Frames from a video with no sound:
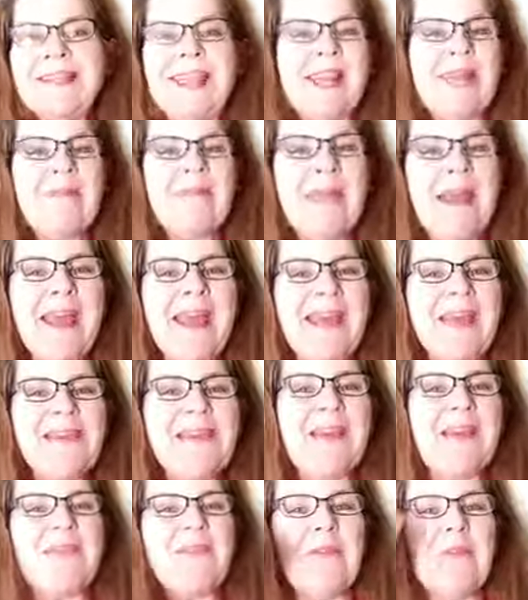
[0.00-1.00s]
Take a Page
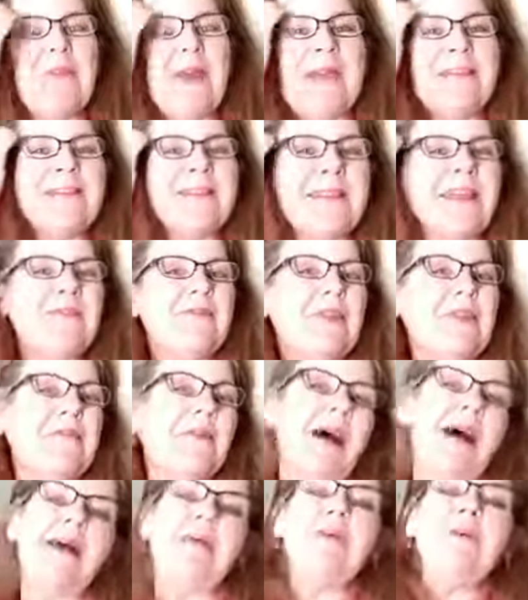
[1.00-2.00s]
Out of the Pet Safety
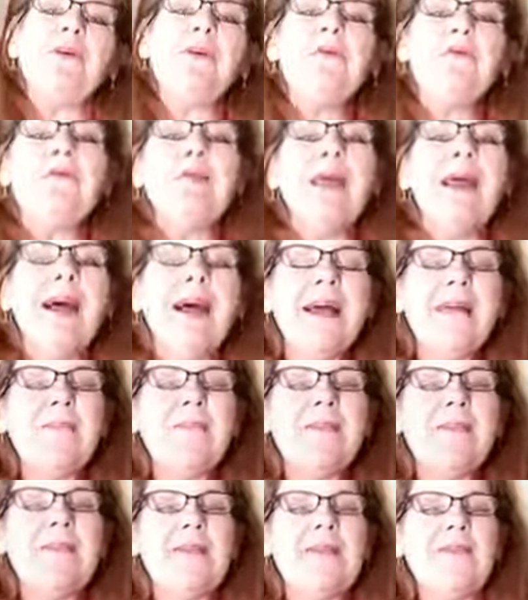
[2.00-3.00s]
Bible. I'm
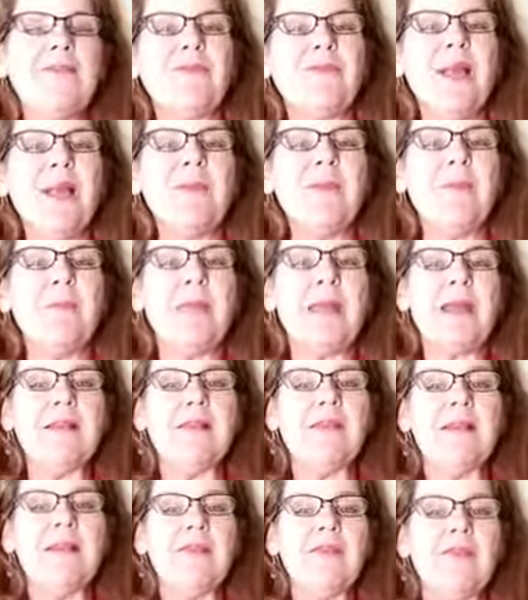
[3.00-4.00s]
Denise Fleck, the Pet
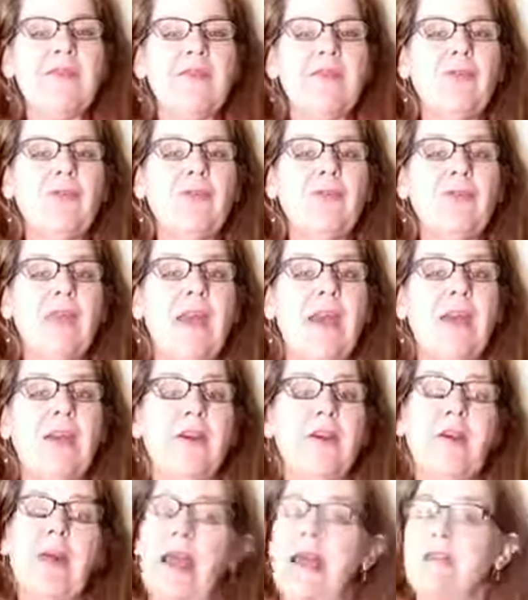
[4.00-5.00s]
Safety
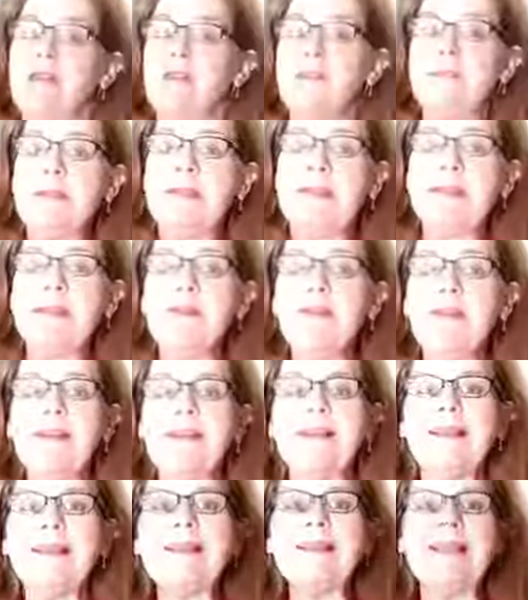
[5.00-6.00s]
Crusader, and
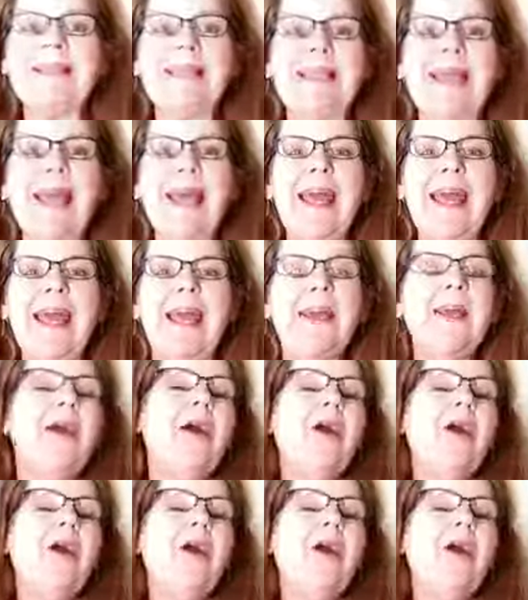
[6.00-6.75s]
specifically today